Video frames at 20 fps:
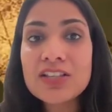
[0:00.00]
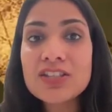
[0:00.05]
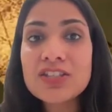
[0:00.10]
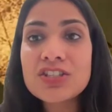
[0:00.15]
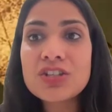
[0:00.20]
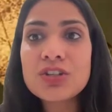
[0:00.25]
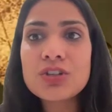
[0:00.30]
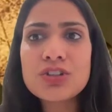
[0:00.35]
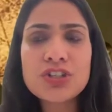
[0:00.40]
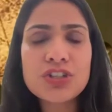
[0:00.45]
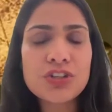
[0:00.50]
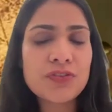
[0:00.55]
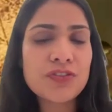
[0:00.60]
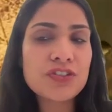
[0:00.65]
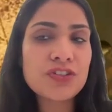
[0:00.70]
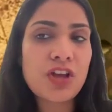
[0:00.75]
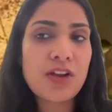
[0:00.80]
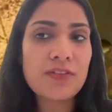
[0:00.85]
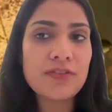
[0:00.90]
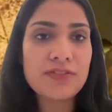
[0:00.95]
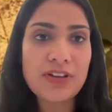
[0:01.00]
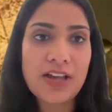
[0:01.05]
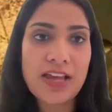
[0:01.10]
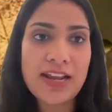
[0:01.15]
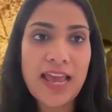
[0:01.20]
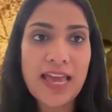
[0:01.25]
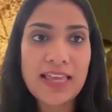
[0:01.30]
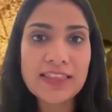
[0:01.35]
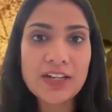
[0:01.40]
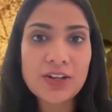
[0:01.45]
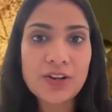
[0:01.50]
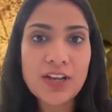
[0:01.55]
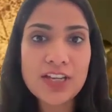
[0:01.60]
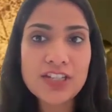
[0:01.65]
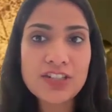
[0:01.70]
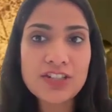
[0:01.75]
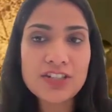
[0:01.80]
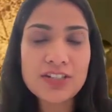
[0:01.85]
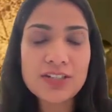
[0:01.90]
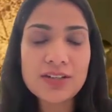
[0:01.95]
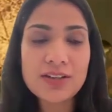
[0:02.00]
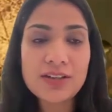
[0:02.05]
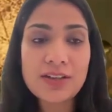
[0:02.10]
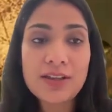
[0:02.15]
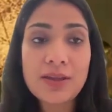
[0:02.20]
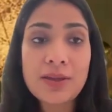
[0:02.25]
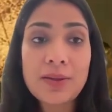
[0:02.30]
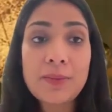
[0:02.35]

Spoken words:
So should we solve another question?